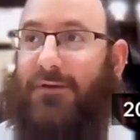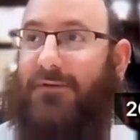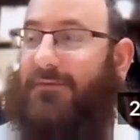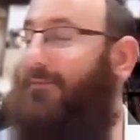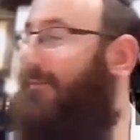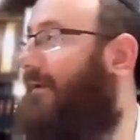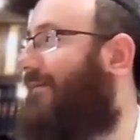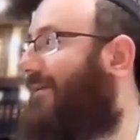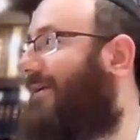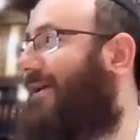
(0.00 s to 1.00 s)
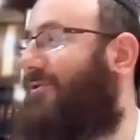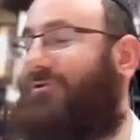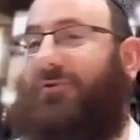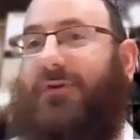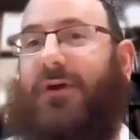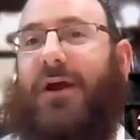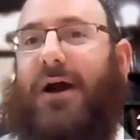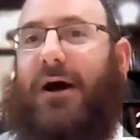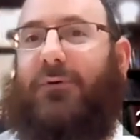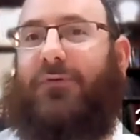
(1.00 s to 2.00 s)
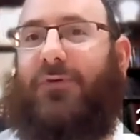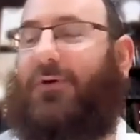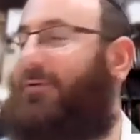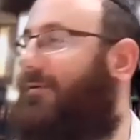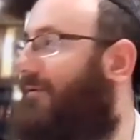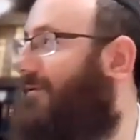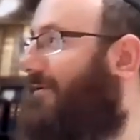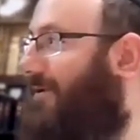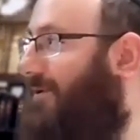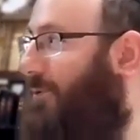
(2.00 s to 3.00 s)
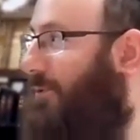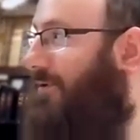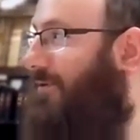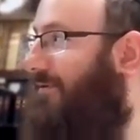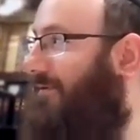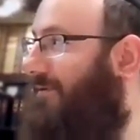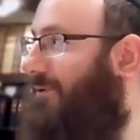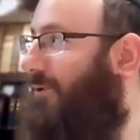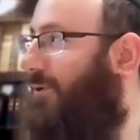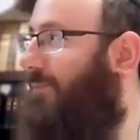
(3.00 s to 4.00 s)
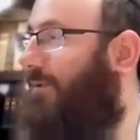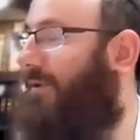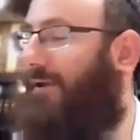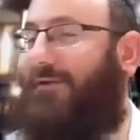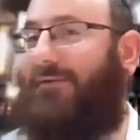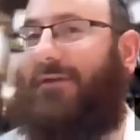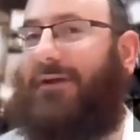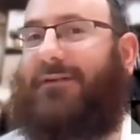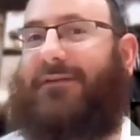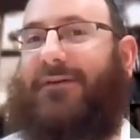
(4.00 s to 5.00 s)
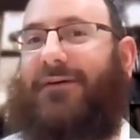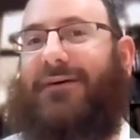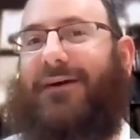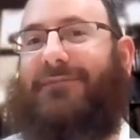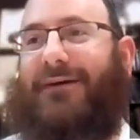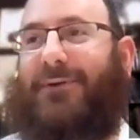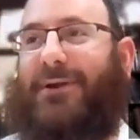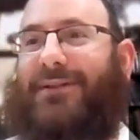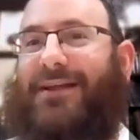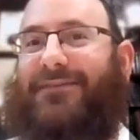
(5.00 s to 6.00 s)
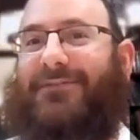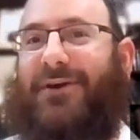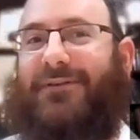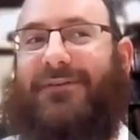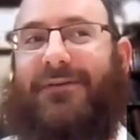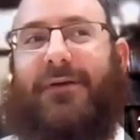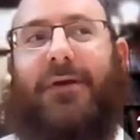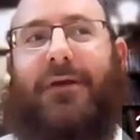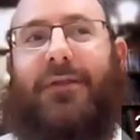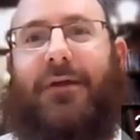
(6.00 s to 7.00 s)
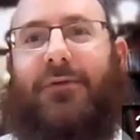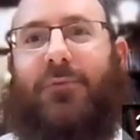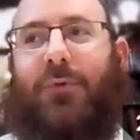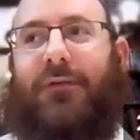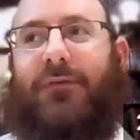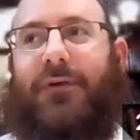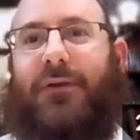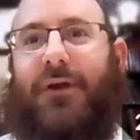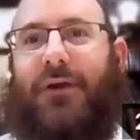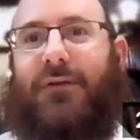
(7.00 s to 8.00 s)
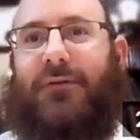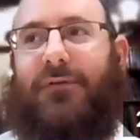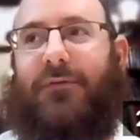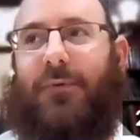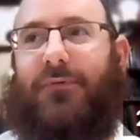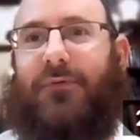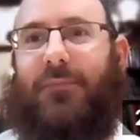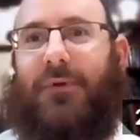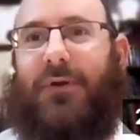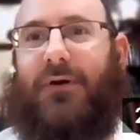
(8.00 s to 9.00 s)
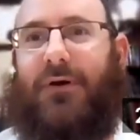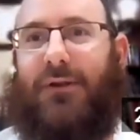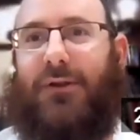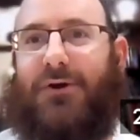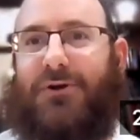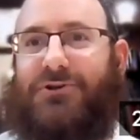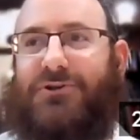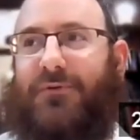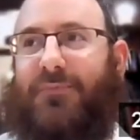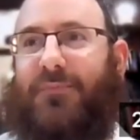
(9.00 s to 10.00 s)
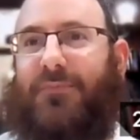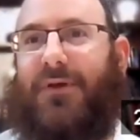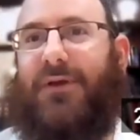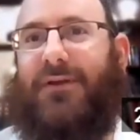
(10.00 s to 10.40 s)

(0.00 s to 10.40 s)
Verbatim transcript: Right? That's the connection. I was told you were you told me that that uh, I found out last night that Wednesday night is supposed to be a halacha shir